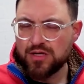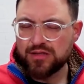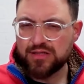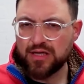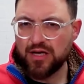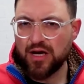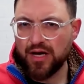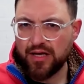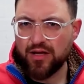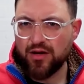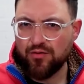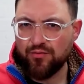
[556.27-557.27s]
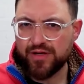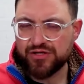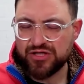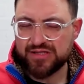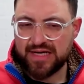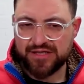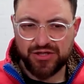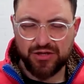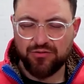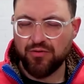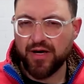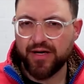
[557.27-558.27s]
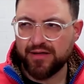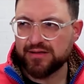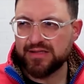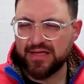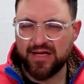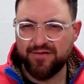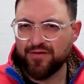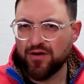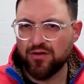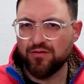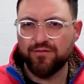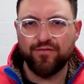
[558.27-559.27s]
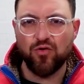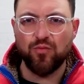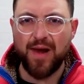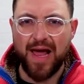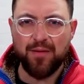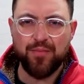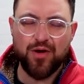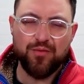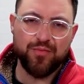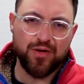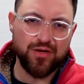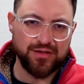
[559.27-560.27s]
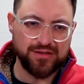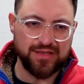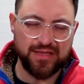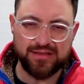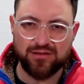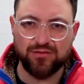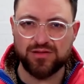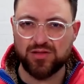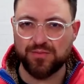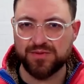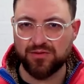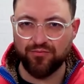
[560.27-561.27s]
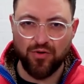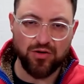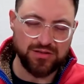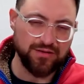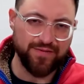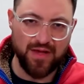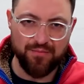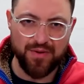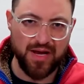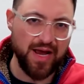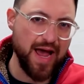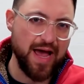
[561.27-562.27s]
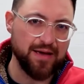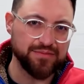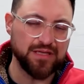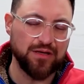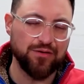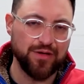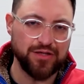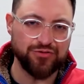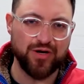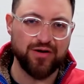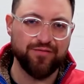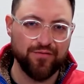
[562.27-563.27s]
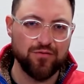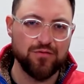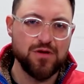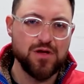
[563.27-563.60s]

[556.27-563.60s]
tonight, though, which is actually quite significant for Blackburn because it sort of stops the rot of them being absolutely dreadful.